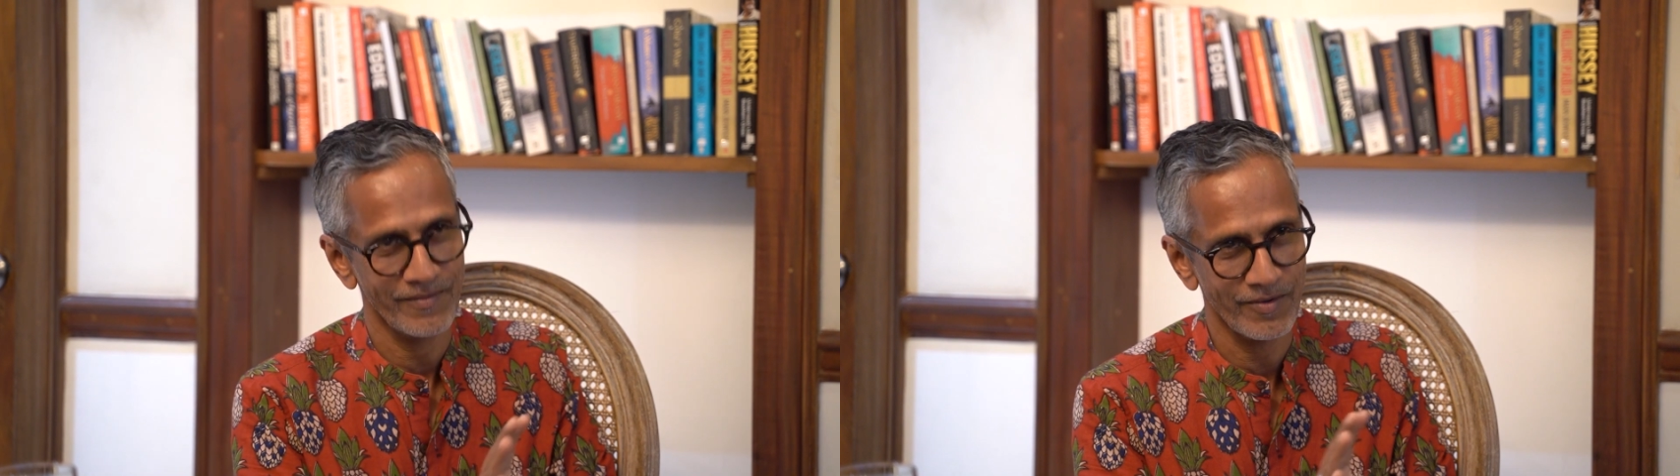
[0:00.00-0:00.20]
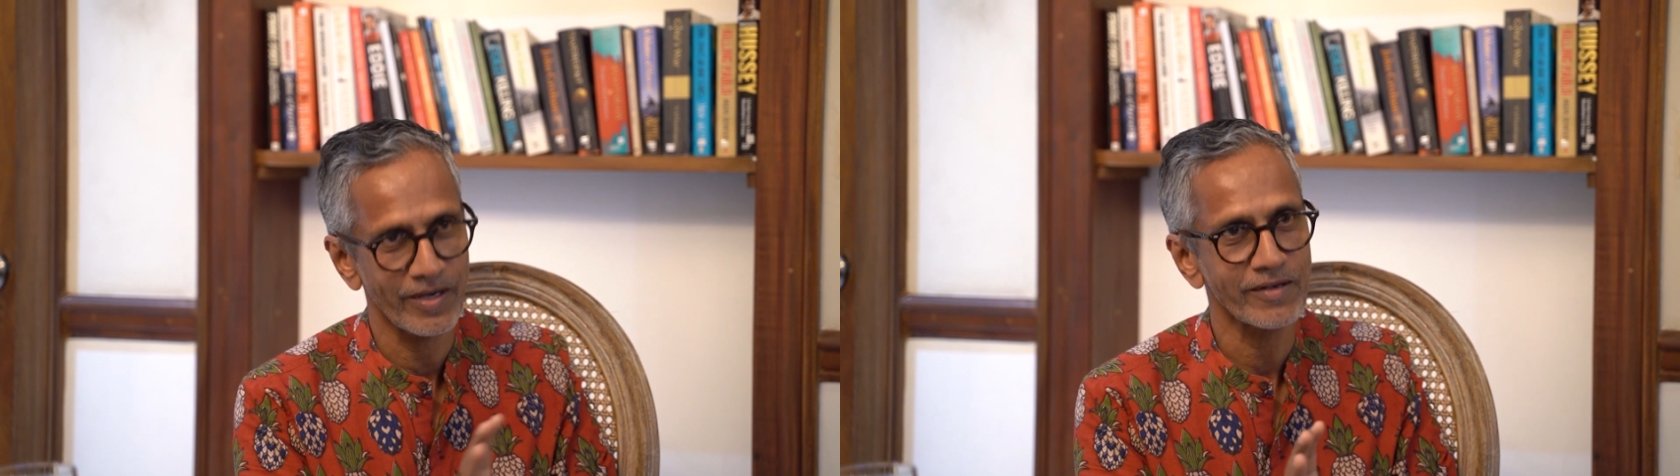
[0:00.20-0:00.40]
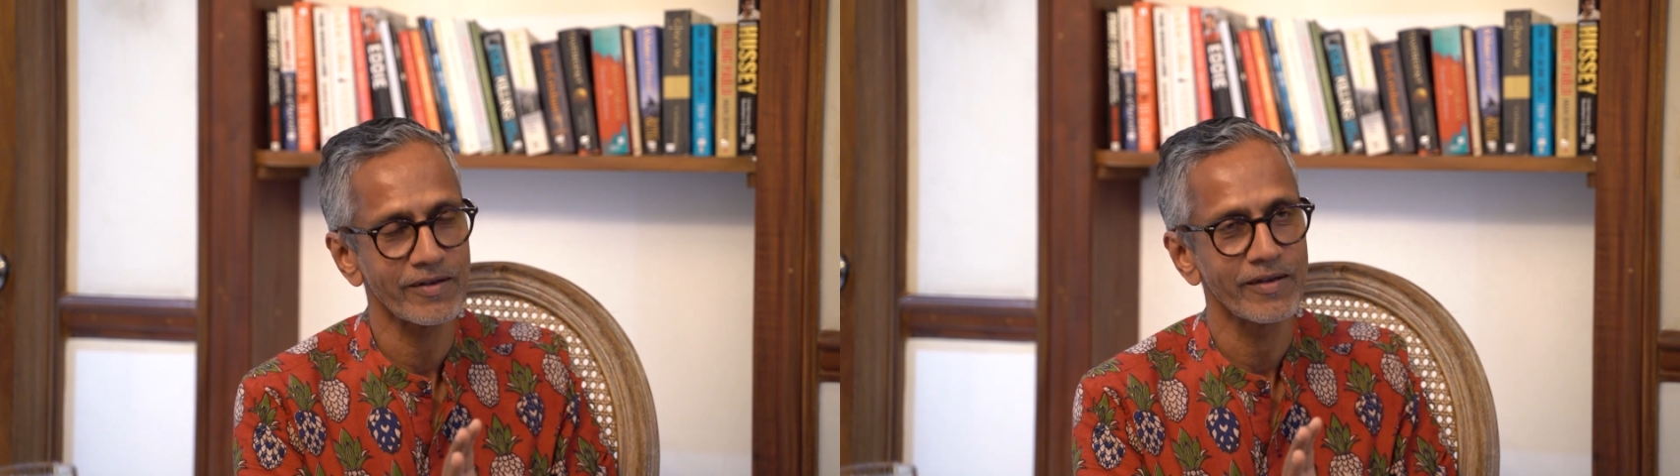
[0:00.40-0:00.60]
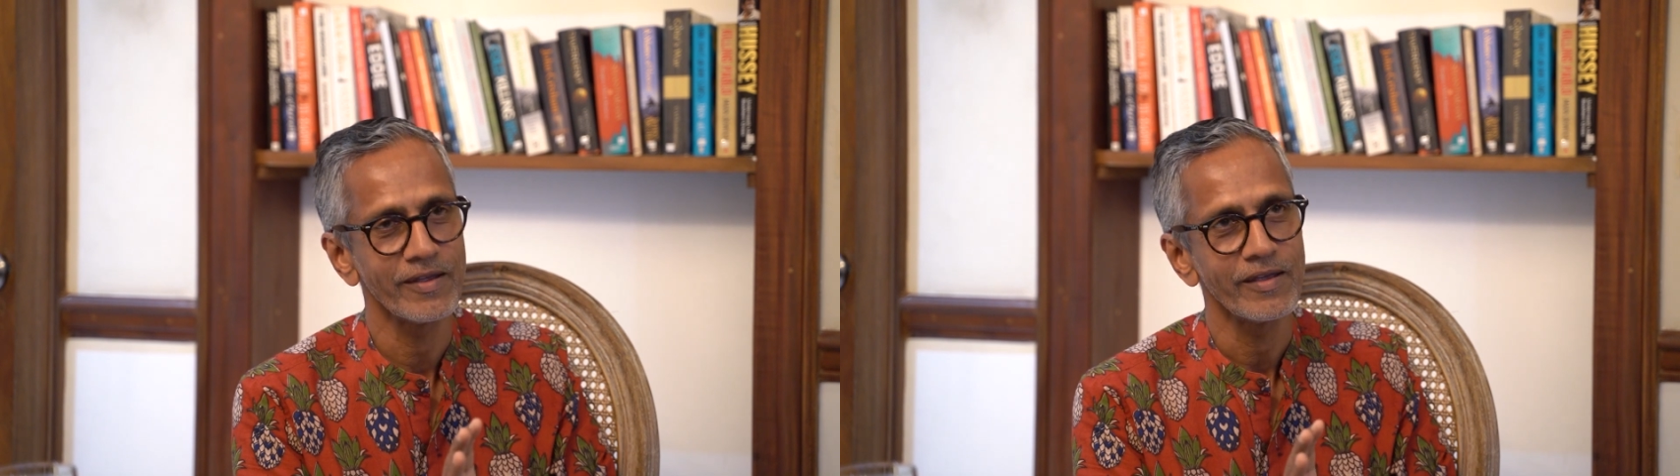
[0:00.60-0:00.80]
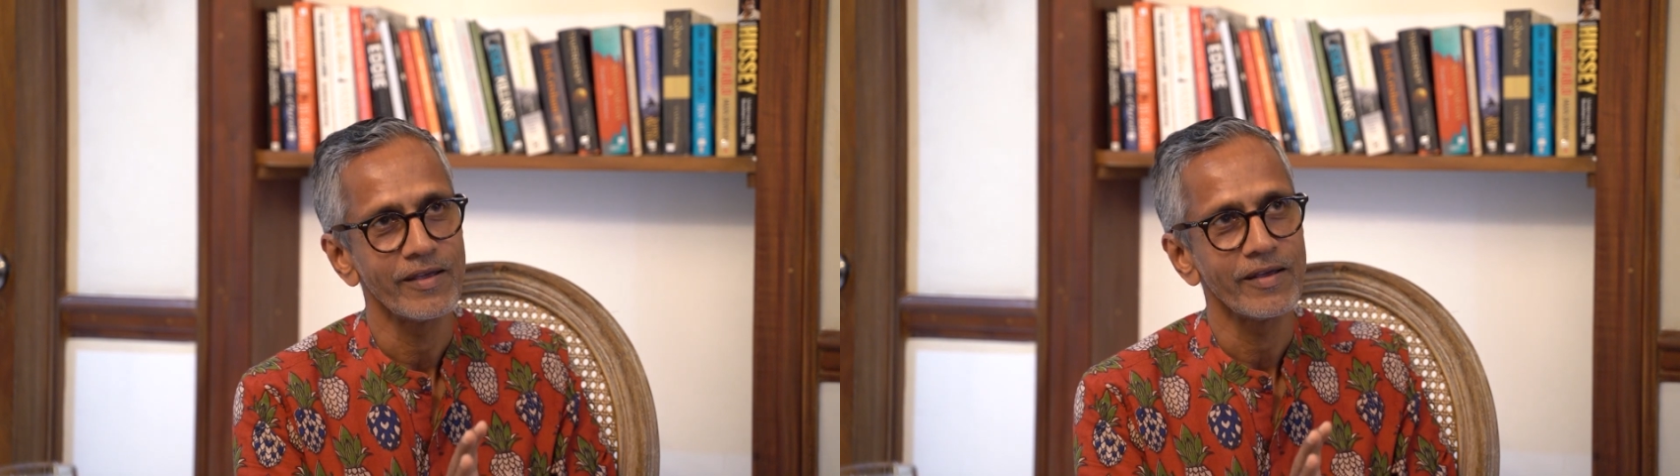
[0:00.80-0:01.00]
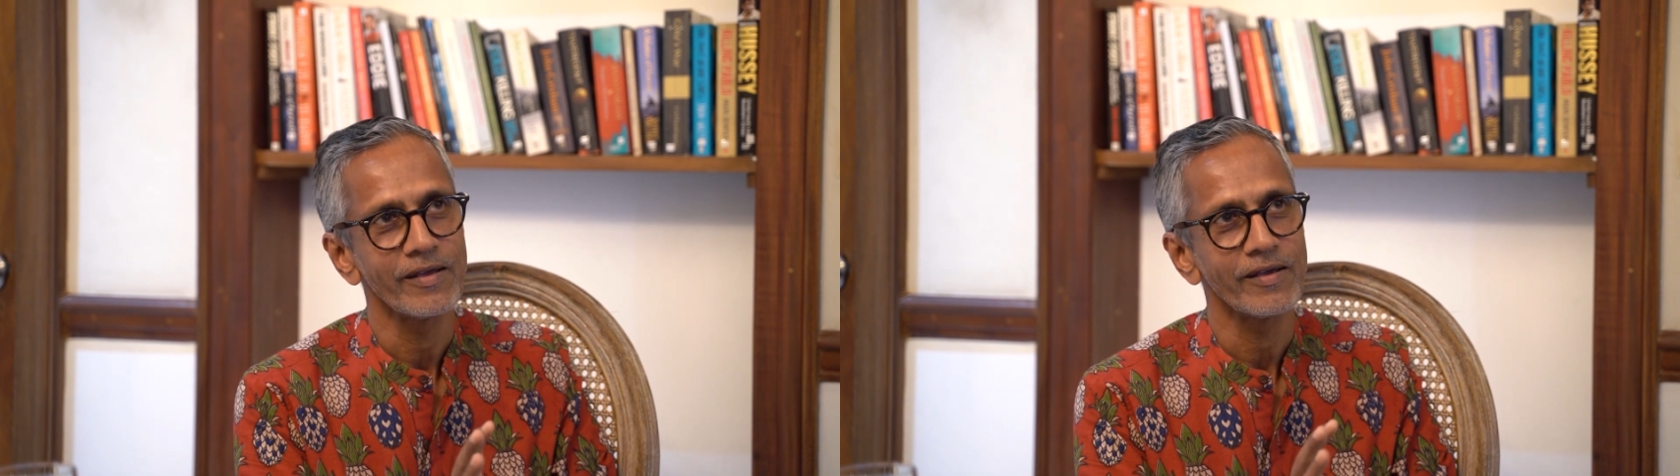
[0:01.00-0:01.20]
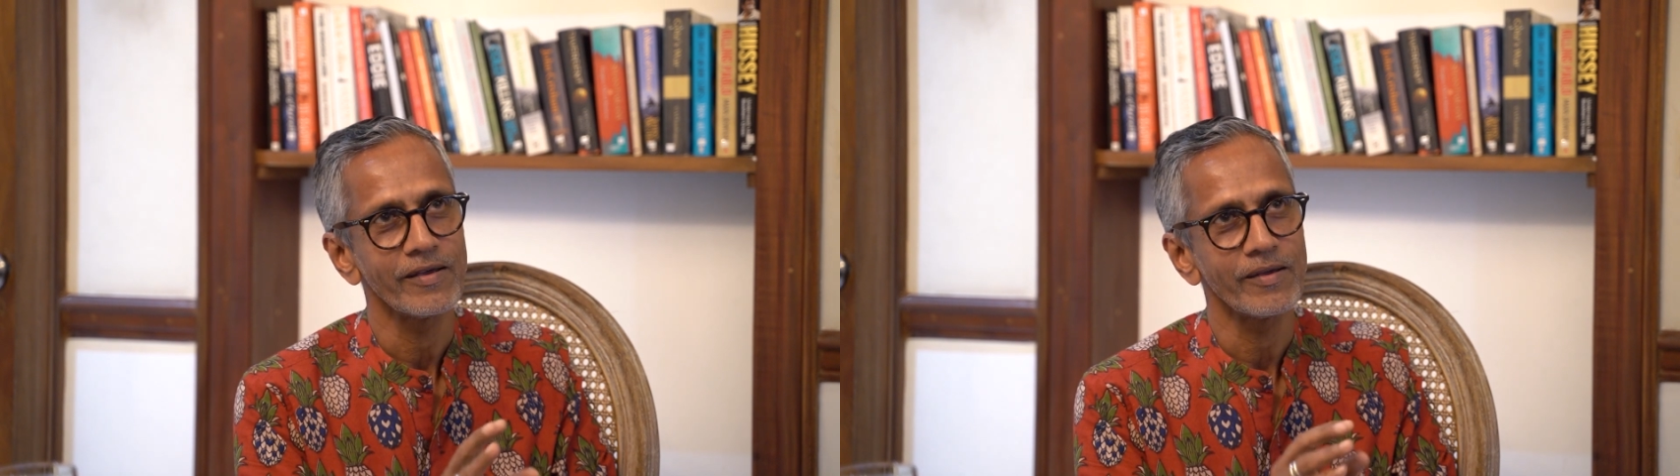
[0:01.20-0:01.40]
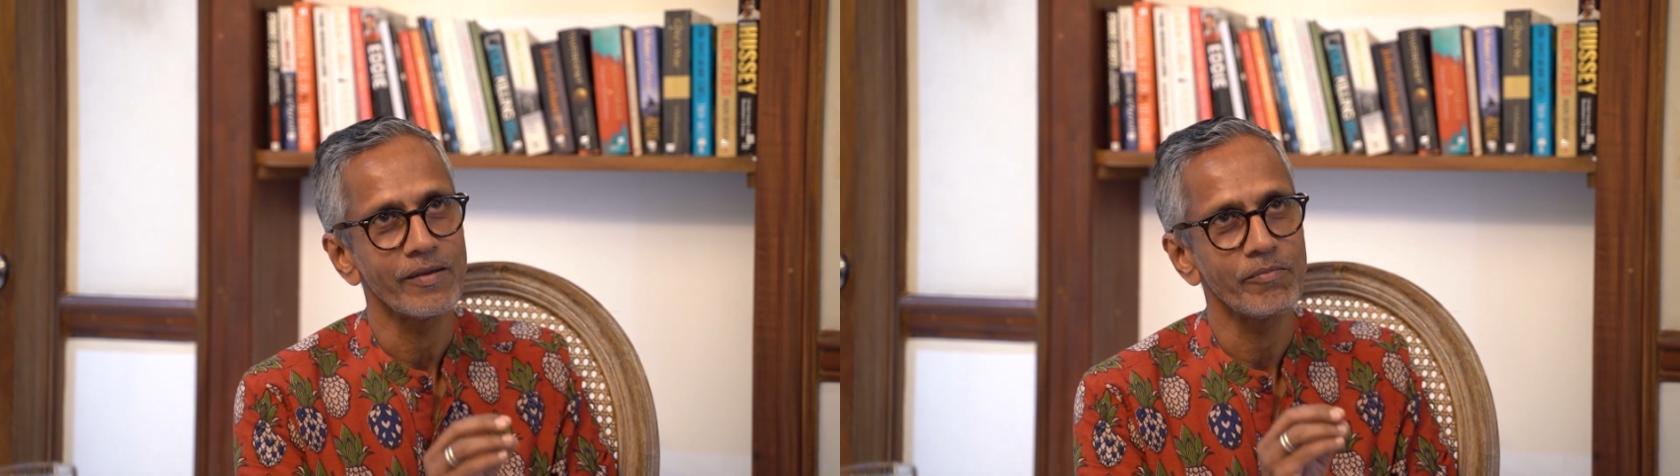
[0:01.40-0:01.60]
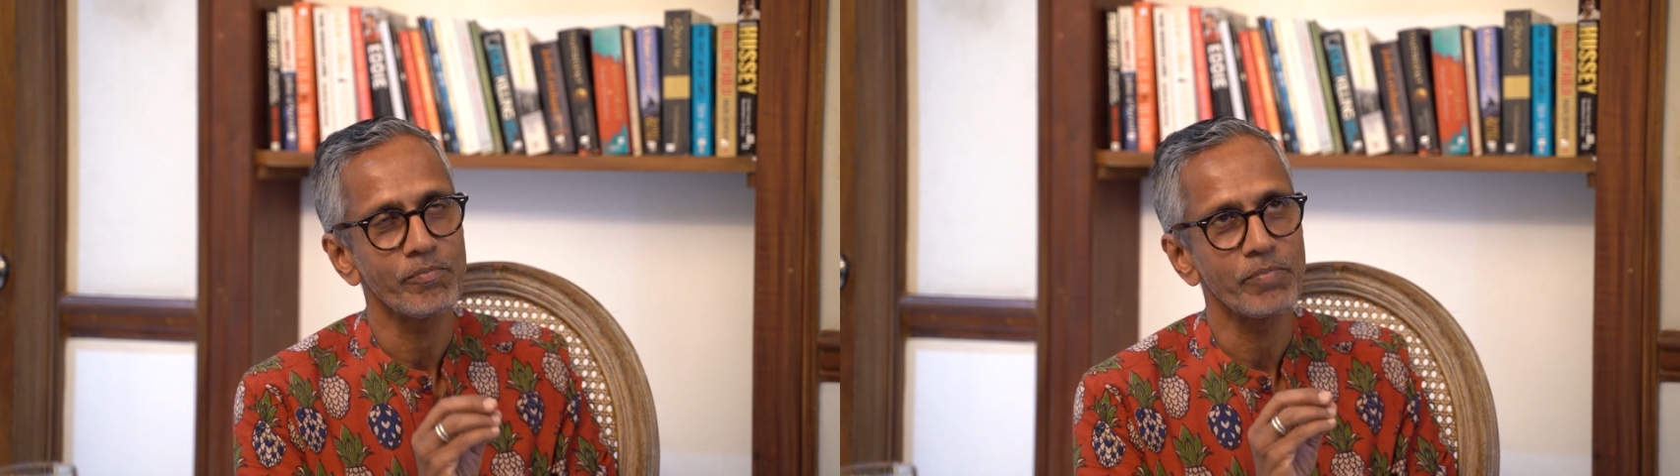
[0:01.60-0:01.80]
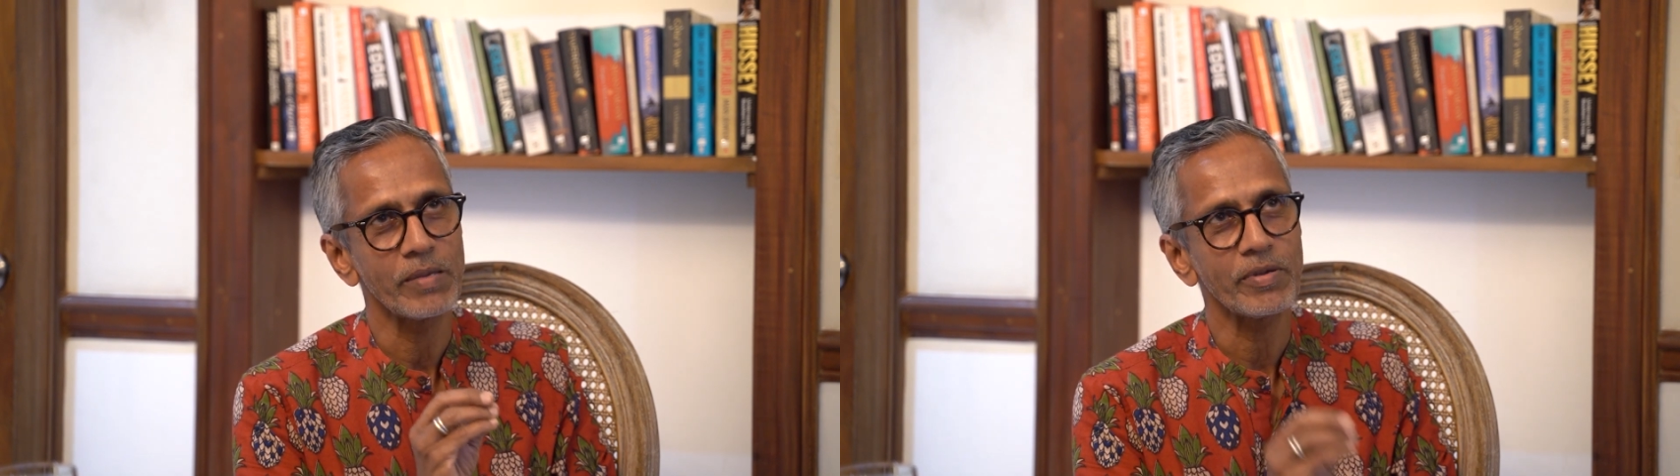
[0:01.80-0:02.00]
Right?
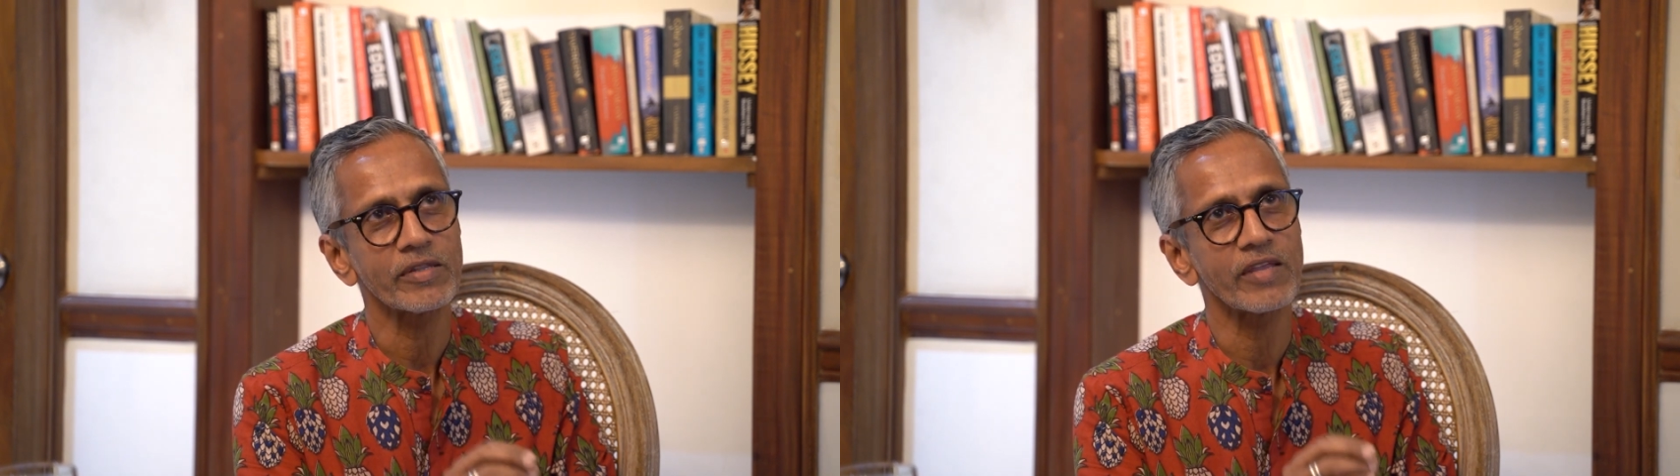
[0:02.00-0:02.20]
People